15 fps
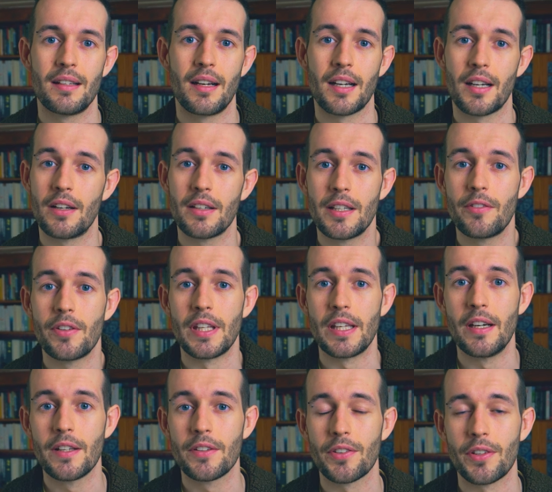I can't give you the
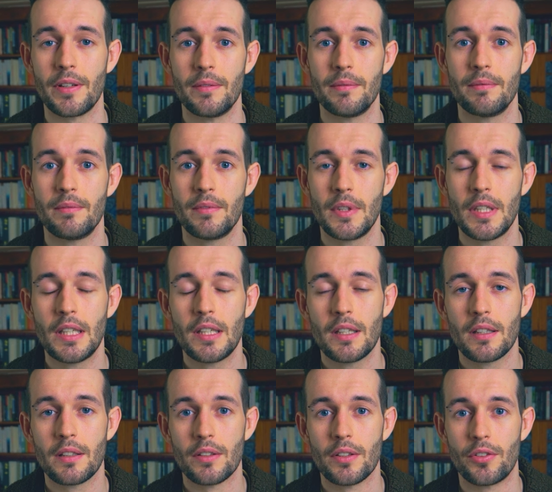answer.
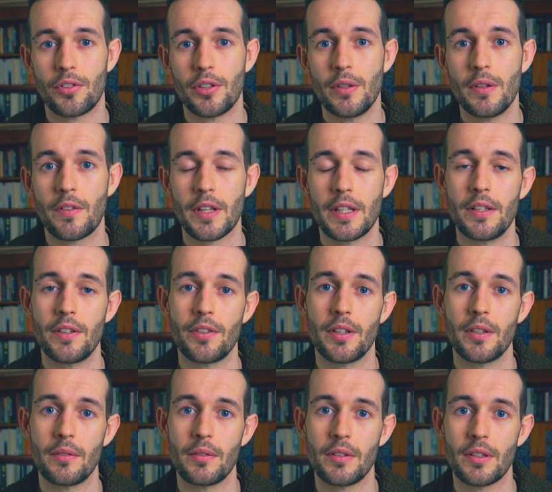The truth is
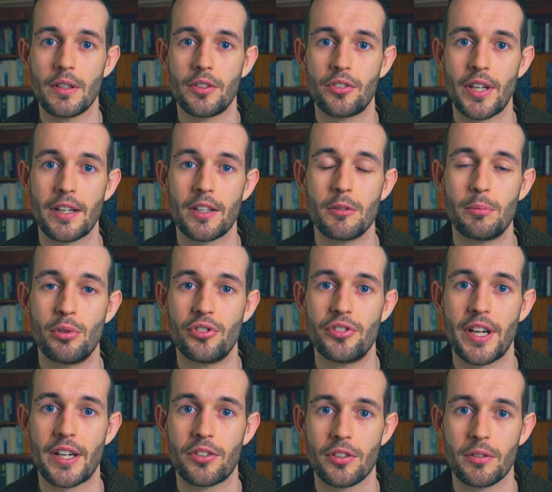that the shadow
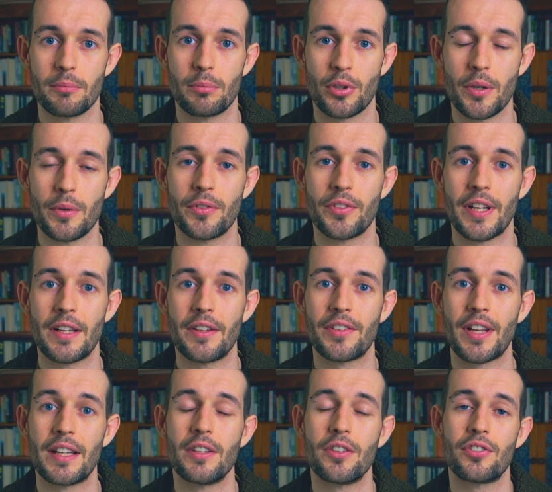projection process
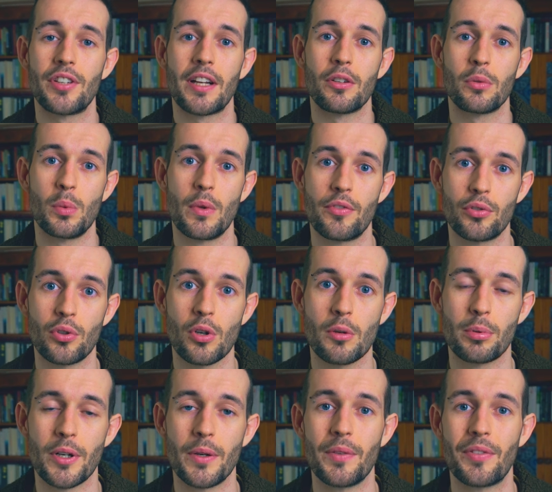and the shadow withdrawal
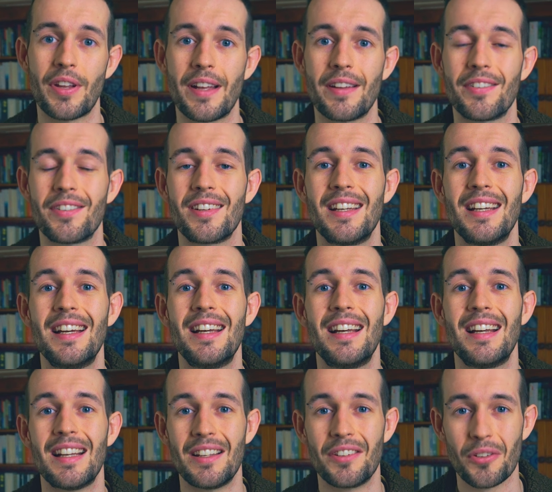process
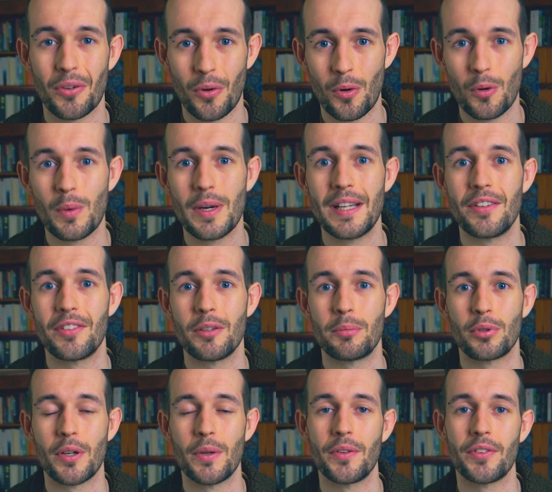is always a
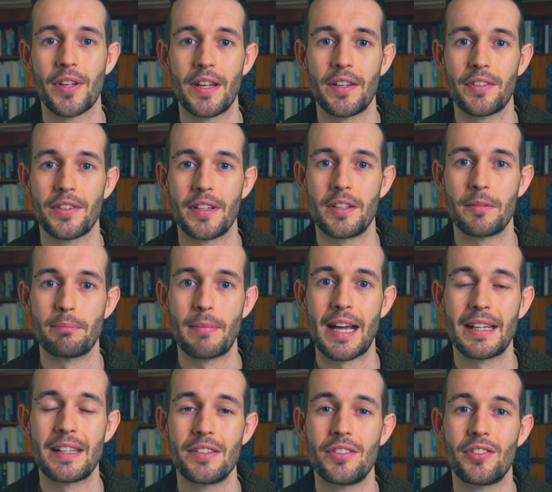process that is
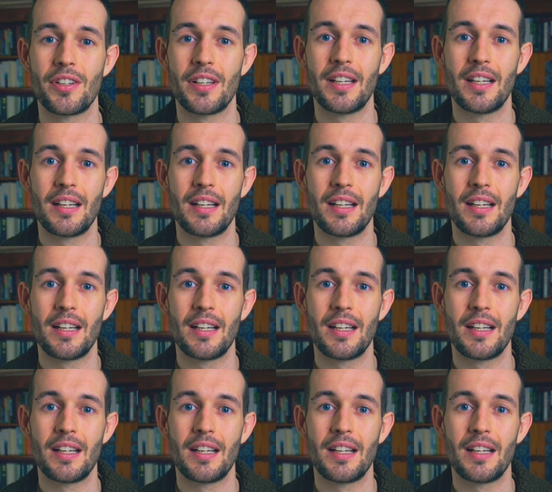managed